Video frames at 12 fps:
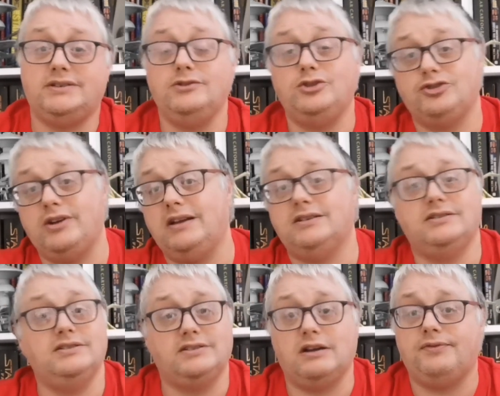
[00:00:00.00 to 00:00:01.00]
and tricks
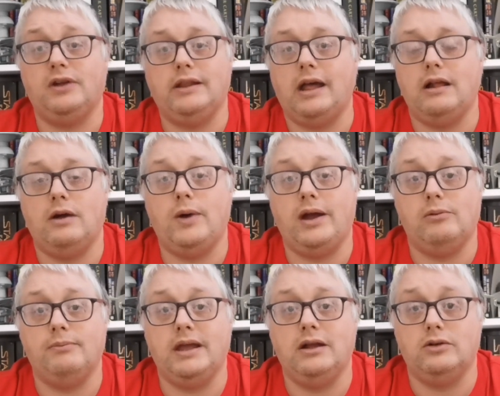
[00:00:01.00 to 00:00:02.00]
and stuff like that will
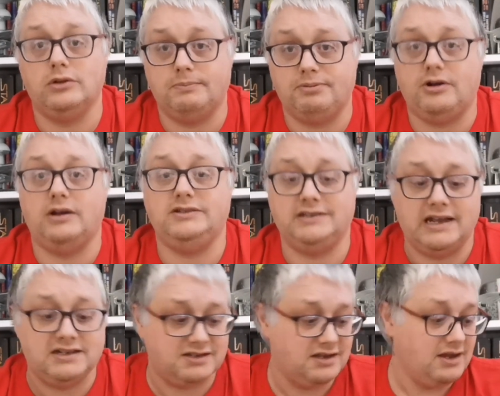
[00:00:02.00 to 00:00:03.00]
help me along the
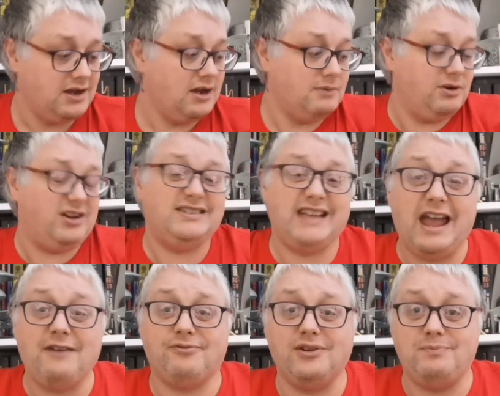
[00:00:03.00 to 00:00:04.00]
process, because
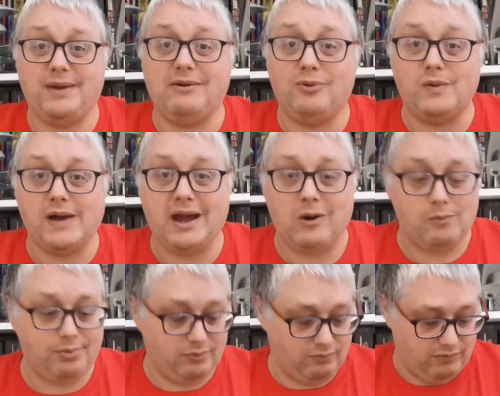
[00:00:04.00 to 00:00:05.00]
every bit will
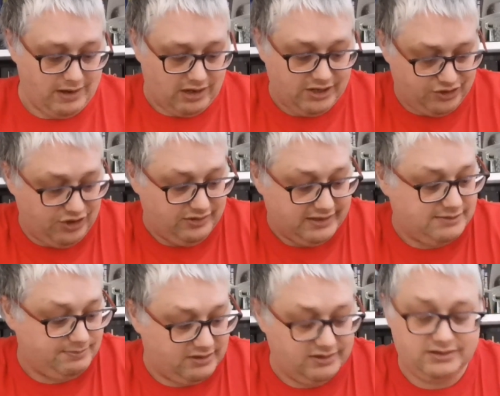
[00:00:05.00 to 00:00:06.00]
help when I do this,
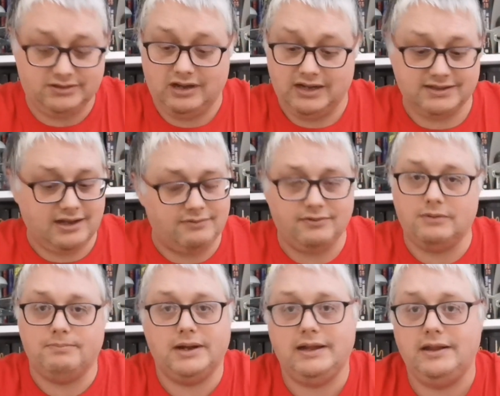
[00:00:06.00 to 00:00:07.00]
because it's like I say, I'm
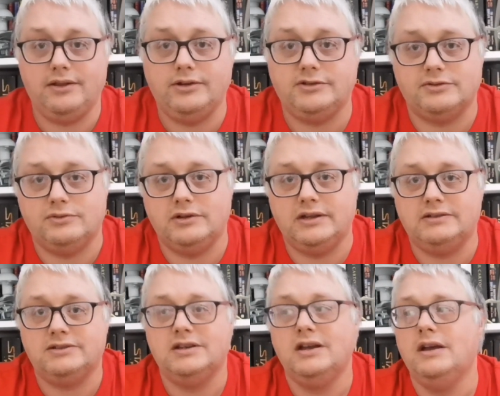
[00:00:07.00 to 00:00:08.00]
completely new to all of
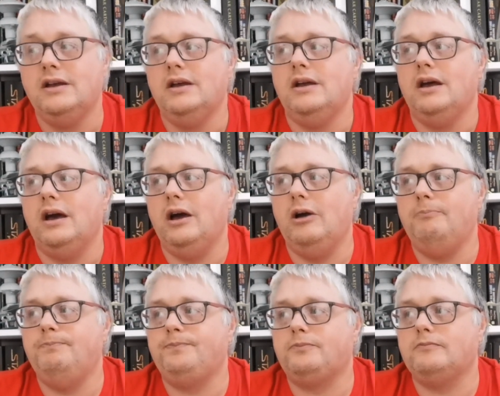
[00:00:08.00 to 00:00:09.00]
this.
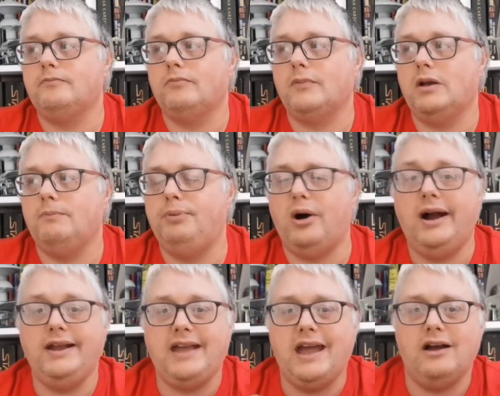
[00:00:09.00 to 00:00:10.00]

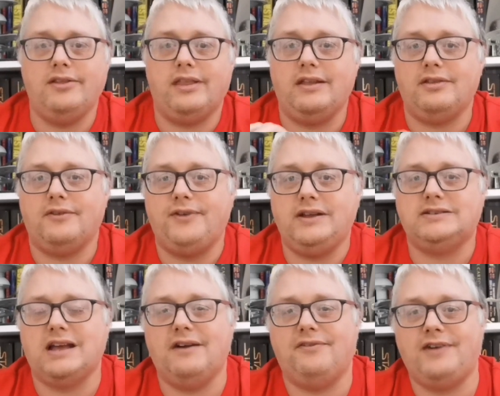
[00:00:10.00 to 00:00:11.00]
But yeah, the things
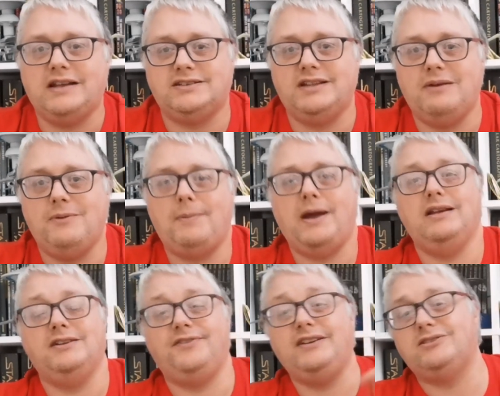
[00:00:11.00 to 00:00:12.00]
that fascinate me about
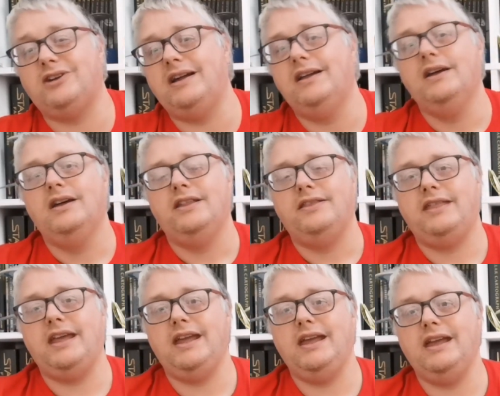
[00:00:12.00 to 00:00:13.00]
this, things like
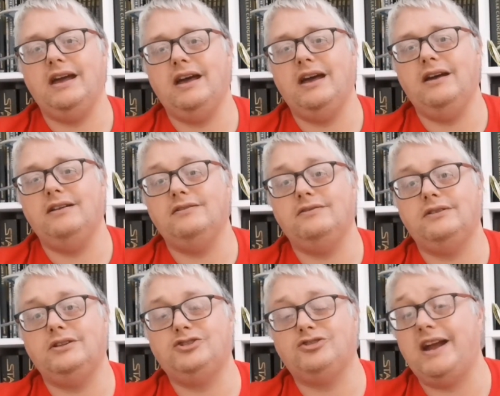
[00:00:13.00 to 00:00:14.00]
the
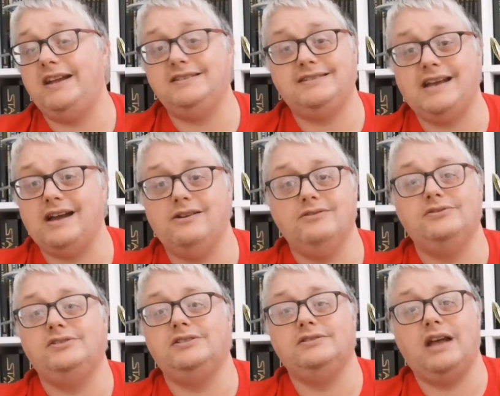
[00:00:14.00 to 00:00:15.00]
train
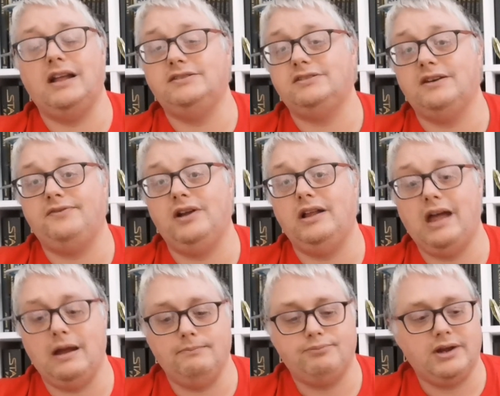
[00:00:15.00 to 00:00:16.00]
sounds and stuff like
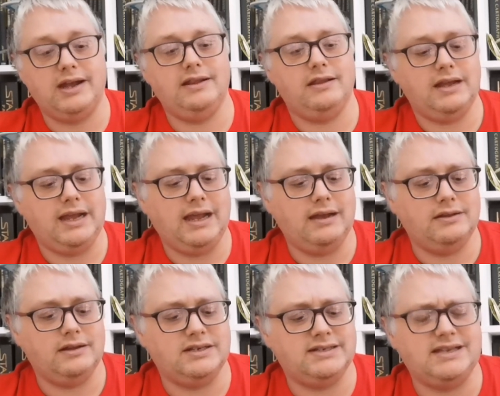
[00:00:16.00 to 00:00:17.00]
that, and bringing the
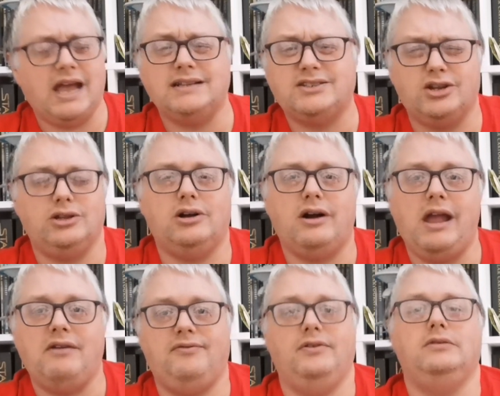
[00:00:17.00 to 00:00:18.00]
set to
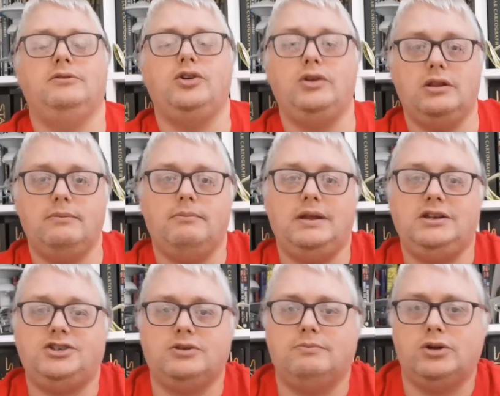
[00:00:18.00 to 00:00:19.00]
life and doing the
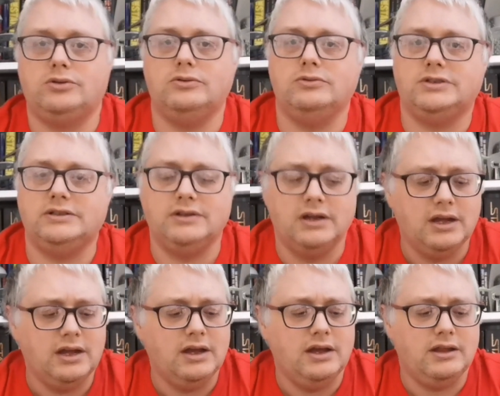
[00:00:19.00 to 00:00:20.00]
miniature models and
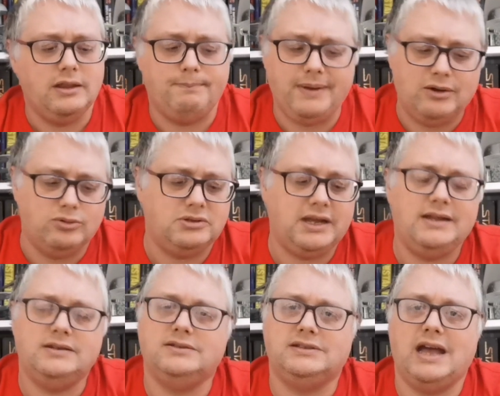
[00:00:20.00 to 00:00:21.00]
the
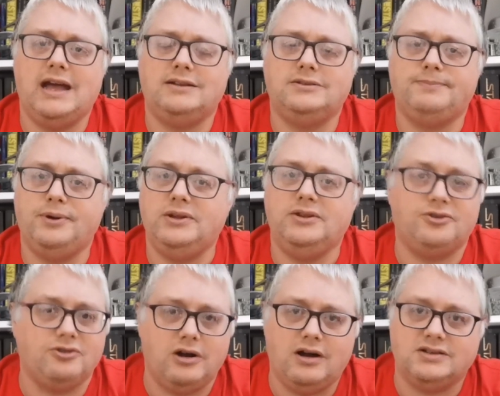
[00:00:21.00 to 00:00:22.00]
buildings and putting the
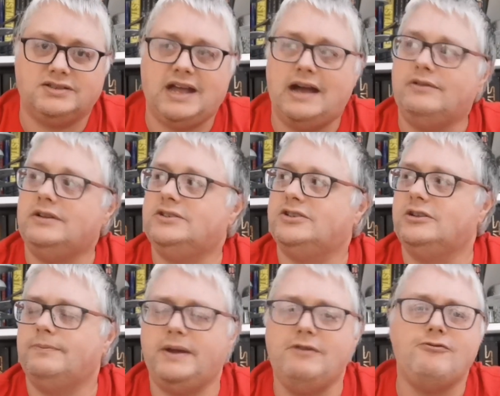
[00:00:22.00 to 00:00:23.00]
grass down. It's going
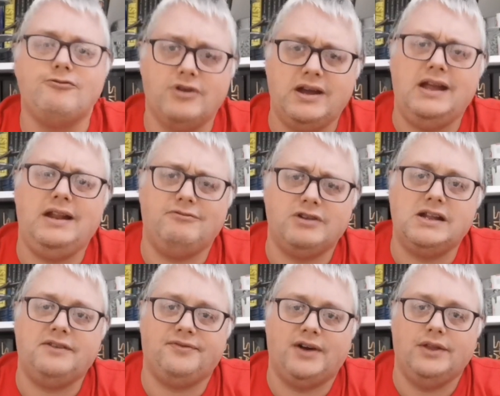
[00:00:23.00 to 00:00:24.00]
to be really,
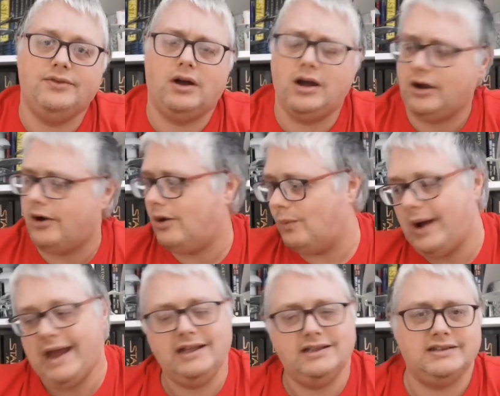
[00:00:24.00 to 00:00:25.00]
really fun. I can't
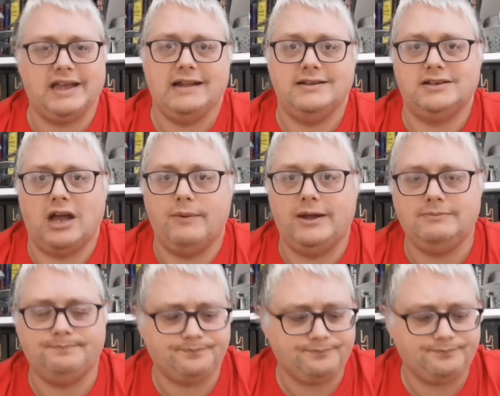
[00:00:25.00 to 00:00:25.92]
wait to get this going.